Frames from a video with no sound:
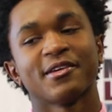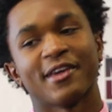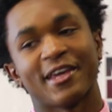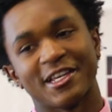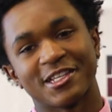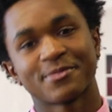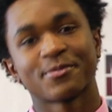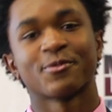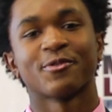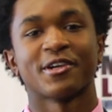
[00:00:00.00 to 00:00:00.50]

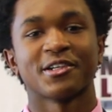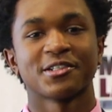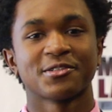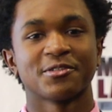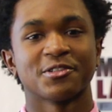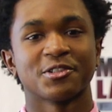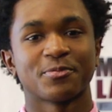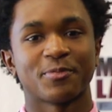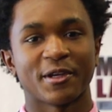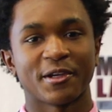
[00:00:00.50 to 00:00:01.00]

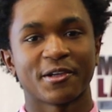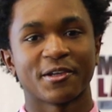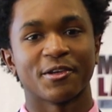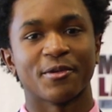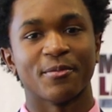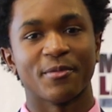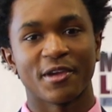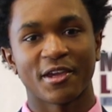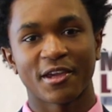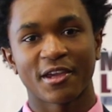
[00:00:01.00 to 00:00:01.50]
inspirational speaker to
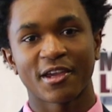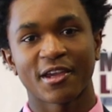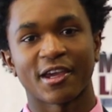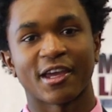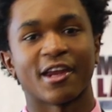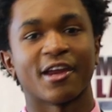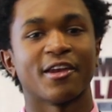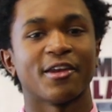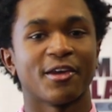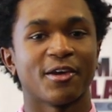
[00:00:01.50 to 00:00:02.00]
me,
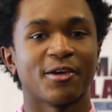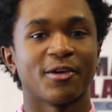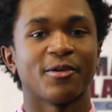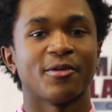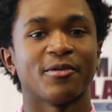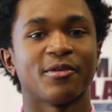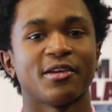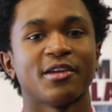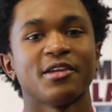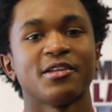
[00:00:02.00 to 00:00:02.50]
and I
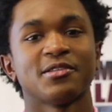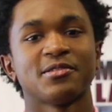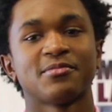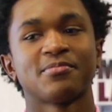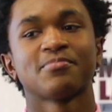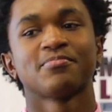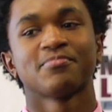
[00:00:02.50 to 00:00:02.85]
know he